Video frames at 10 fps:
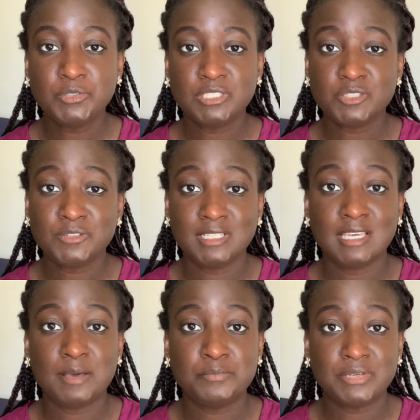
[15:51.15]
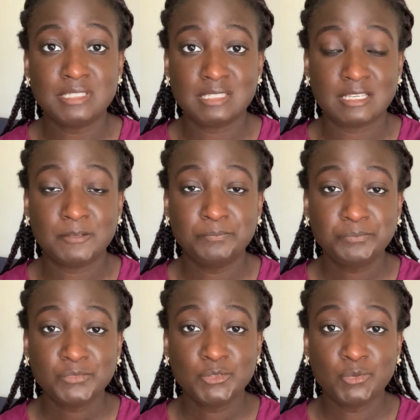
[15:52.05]
just really get busy
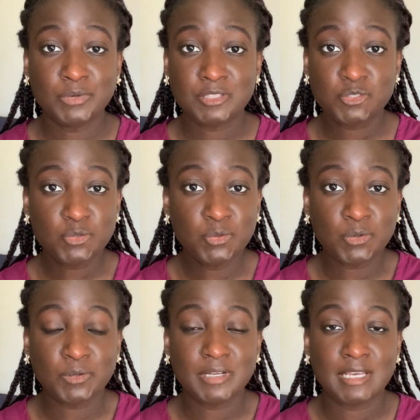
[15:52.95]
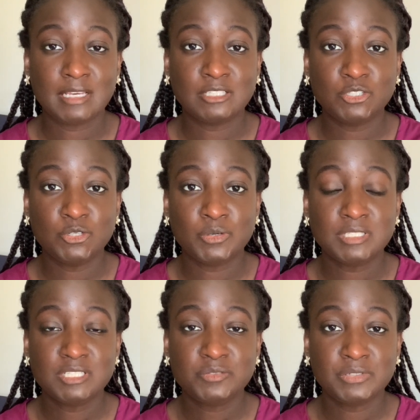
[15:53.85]
with school, and you know,
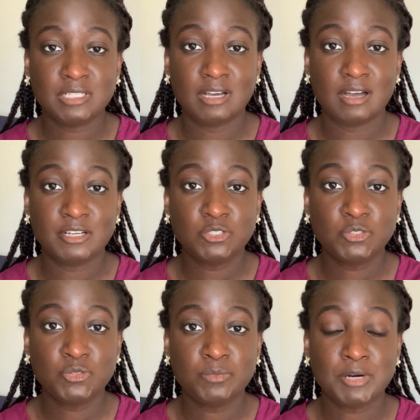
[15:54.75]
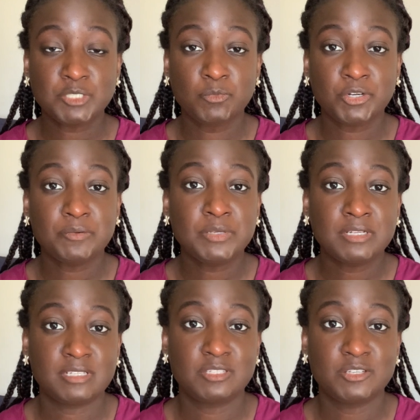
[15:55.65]
it's just really hard to do much more
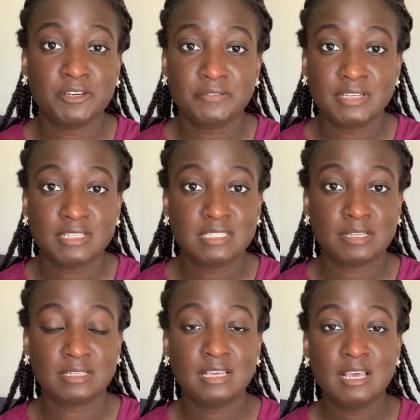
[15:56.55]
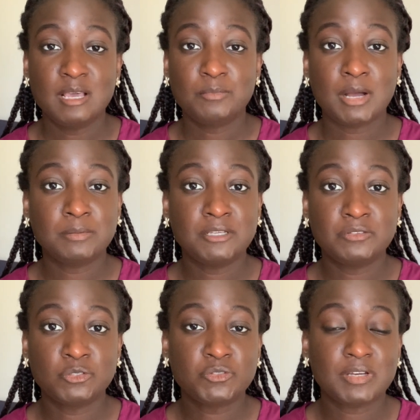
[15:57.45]
community service, and probably
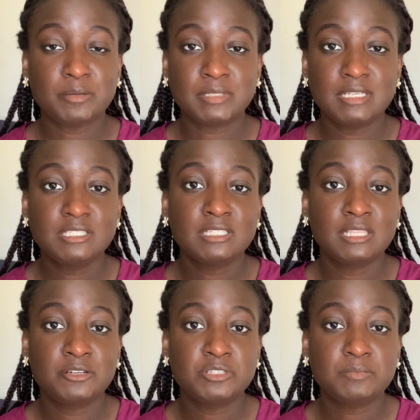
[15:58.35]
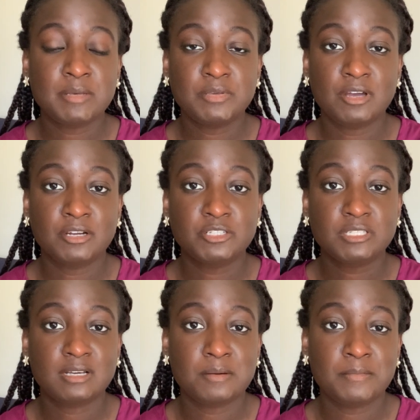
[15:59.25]
even those recommendation letters might be harder
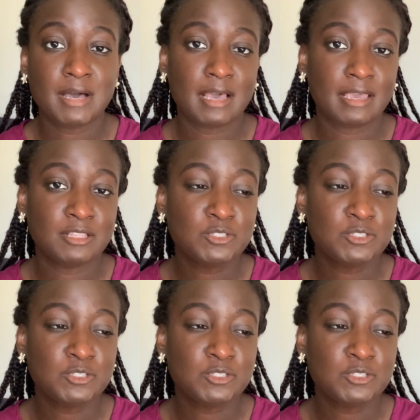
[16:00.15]
to come by. And